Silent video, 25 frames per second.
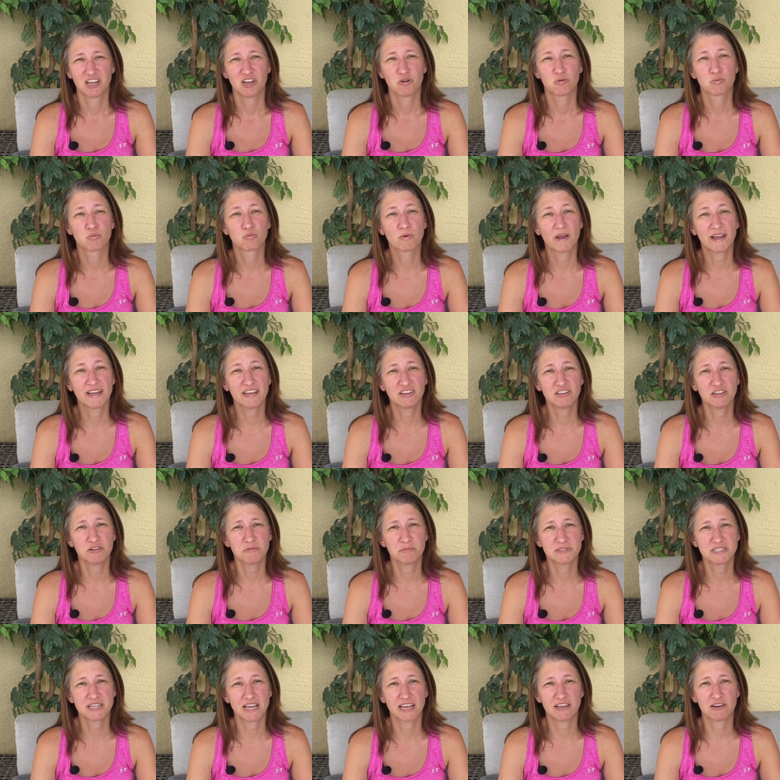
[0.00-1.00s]
Regular
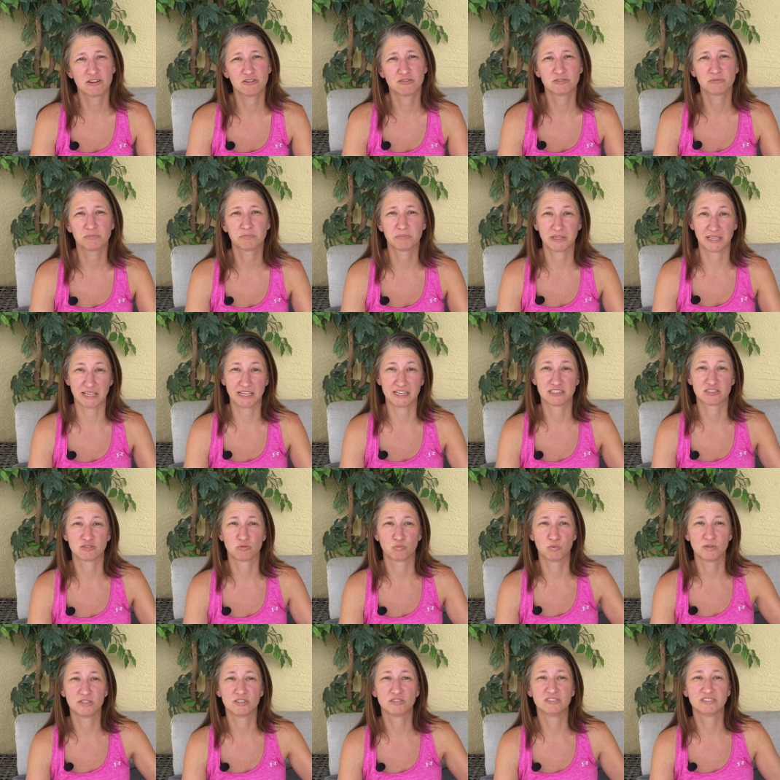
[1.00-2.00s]
potato plants
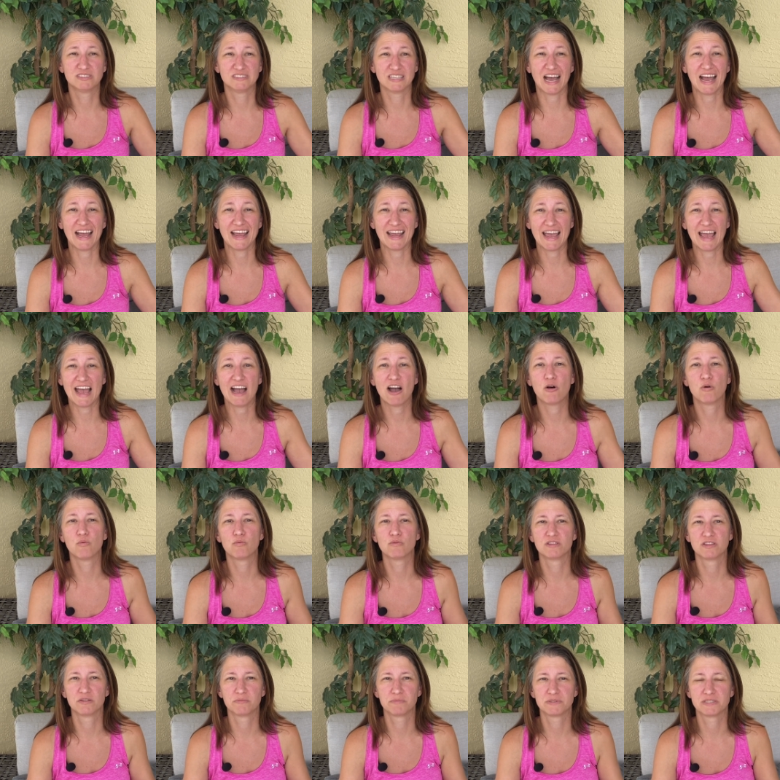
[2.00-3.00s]
will die out
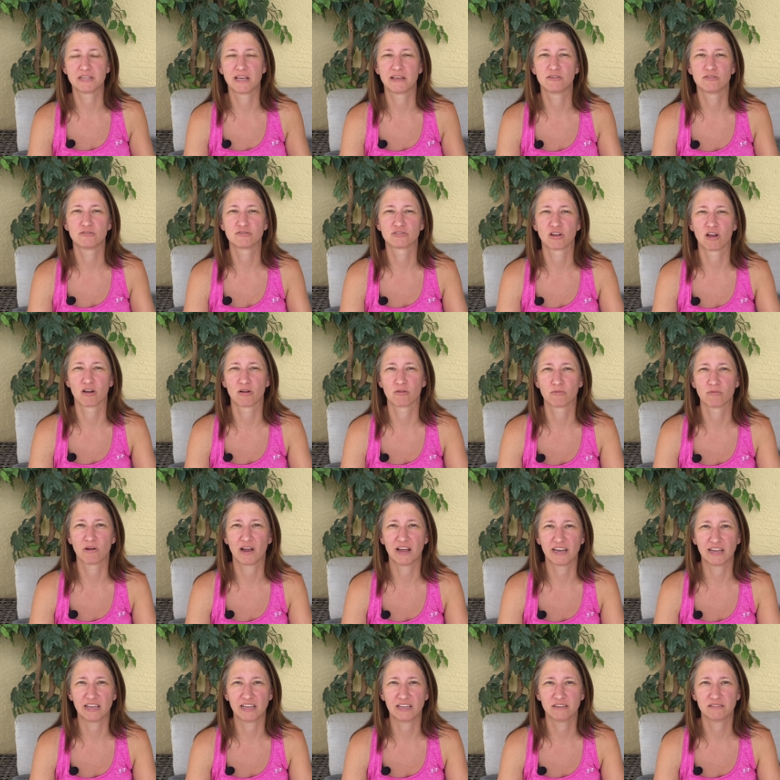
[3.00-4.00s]
when the potatoes are
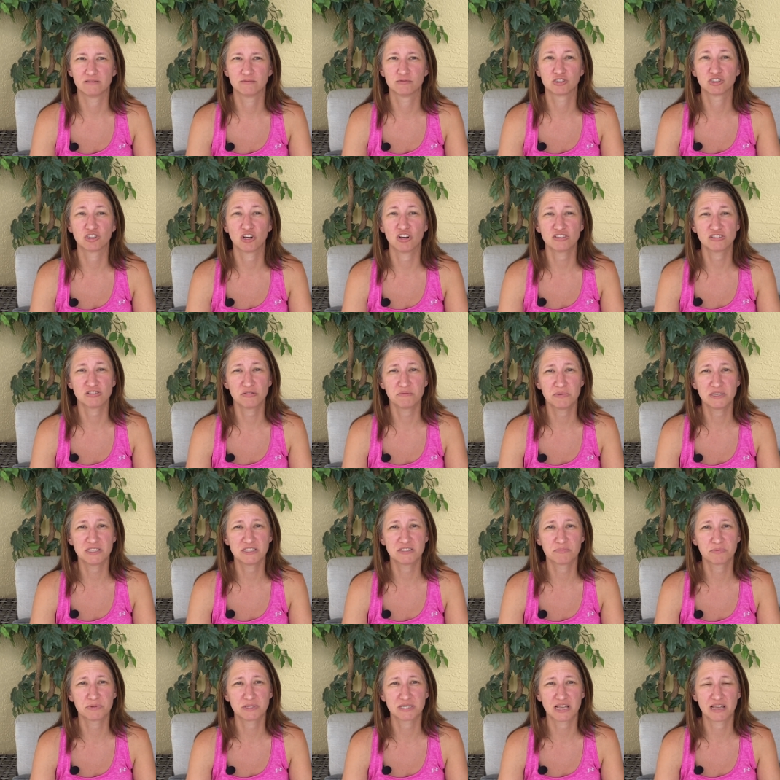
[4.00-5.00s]
ready, which also means
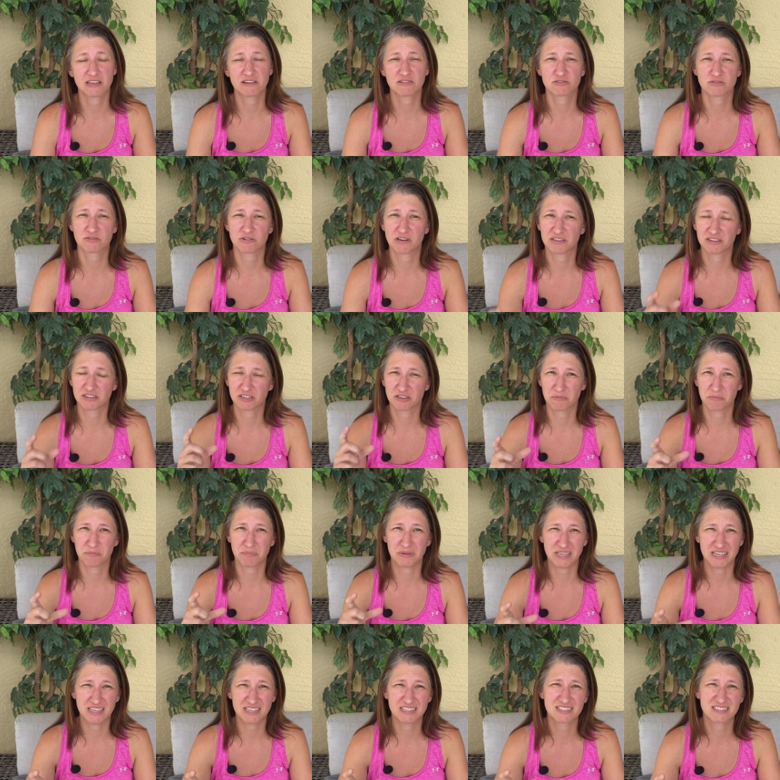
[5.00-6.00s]
the potatoes are at their
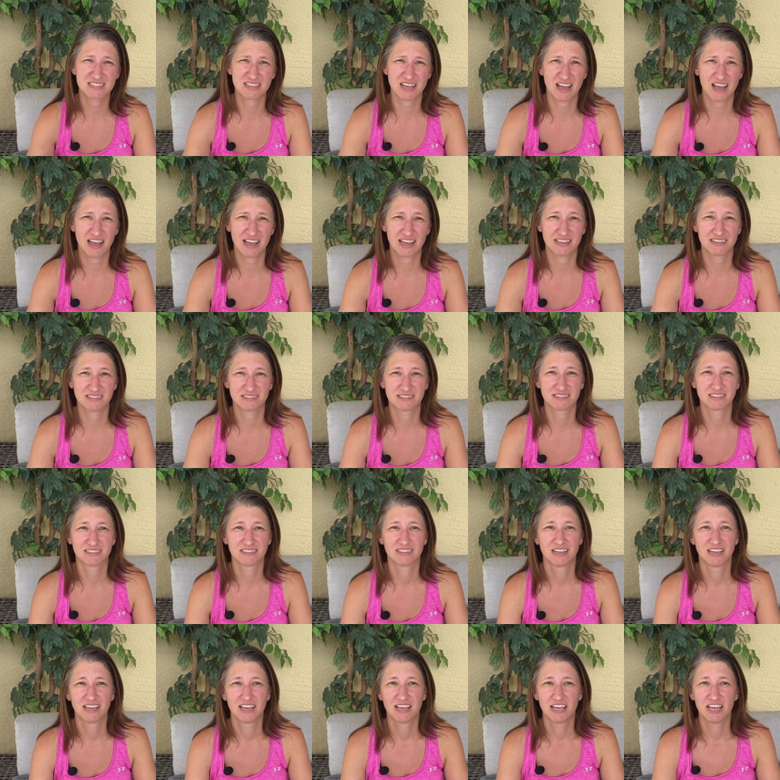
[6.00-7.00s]
peak size.
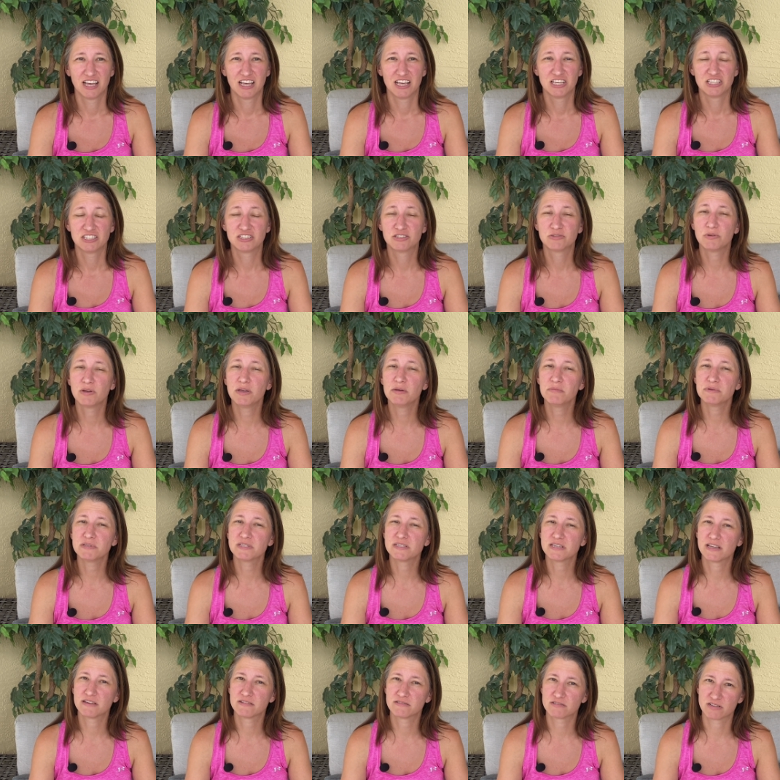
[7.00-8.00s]
Sweet
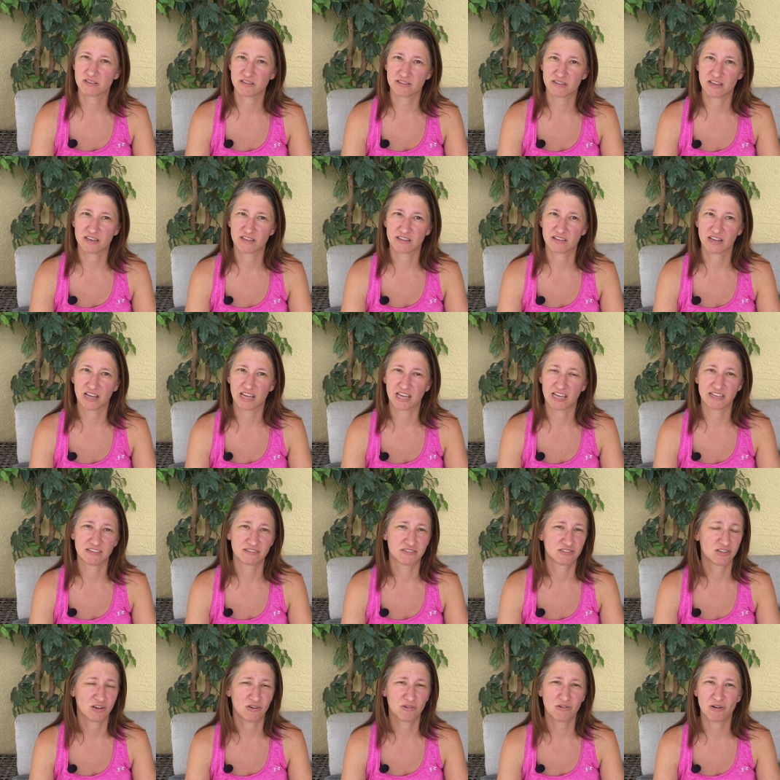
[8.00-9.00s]
potatoes, on the other
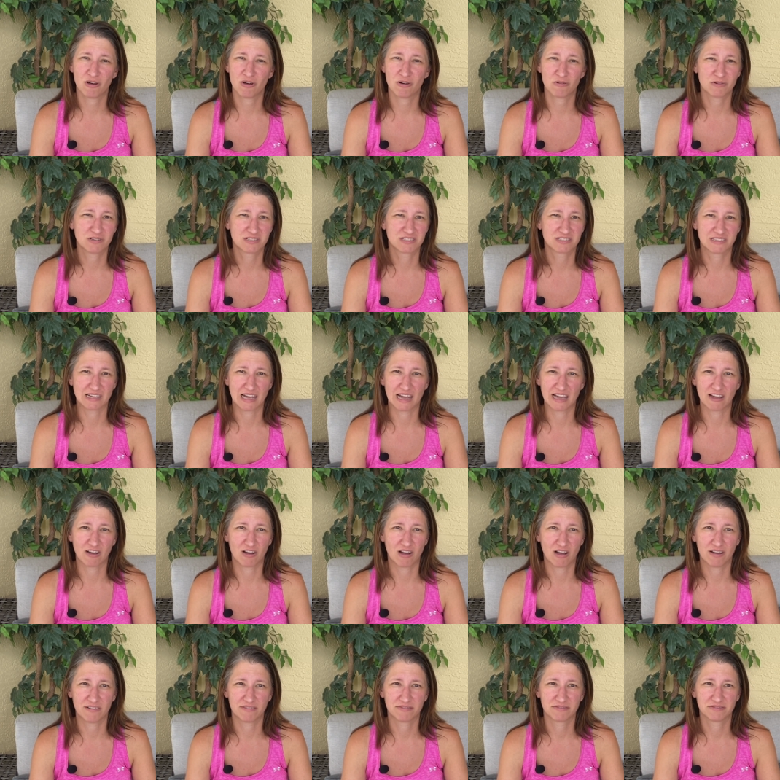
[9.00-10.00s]
hand, don't always die
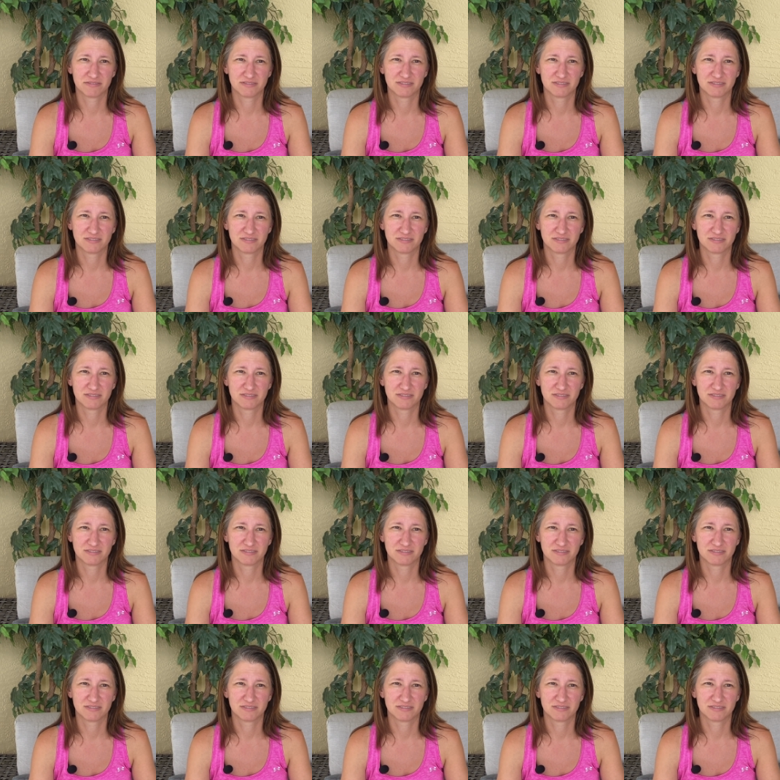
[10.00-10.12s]
off.